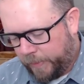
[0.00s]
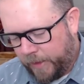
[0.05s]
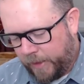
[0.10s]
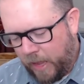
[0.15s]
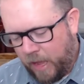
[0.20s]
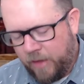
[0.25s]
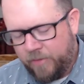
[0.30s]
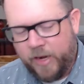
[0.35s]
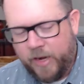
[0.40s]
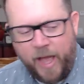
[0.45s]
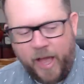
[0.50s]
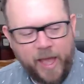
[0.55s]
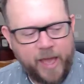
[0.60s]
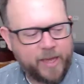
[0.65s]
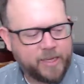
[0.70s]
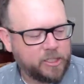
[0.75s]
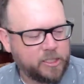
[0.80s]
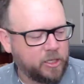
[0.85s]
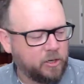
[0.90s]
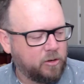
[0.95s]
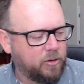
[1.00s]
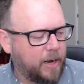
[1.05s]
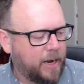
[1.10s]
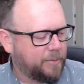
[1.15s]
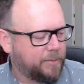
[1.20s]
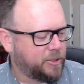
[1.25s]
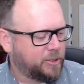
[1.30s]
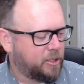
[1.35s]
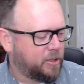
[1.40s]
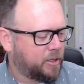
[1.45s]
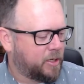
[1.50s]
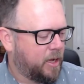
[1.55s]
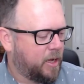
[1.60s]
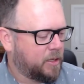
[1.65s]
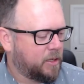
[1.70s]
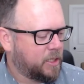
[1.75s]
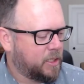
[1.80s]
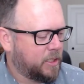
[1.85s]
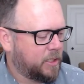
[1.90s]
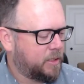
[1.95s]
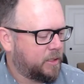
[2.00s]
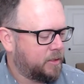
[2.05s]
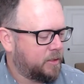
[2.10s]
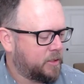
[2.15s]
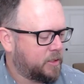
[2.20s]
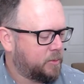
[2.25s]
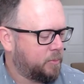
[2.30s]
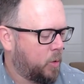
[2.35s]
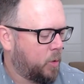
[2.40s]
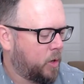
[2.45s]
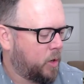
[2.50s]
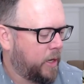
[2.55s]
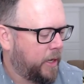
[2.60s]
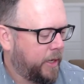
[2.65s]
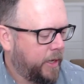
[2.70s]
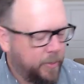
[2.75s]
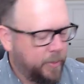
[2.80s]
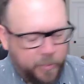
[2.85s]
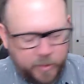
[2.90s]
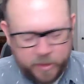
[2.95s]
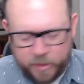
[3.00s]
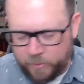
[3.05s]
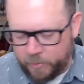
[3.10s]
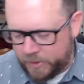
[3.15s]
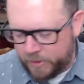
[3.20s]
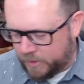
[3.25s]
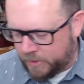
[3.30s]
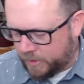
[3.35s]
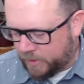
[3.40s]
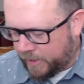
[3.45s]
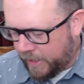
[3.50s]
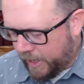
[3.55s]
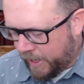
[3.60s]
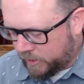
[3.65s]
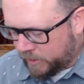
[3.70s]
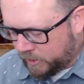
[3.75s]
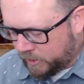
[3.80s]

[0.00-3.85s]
Evan, I actually grabbed your Conklin this morning and put it with the stash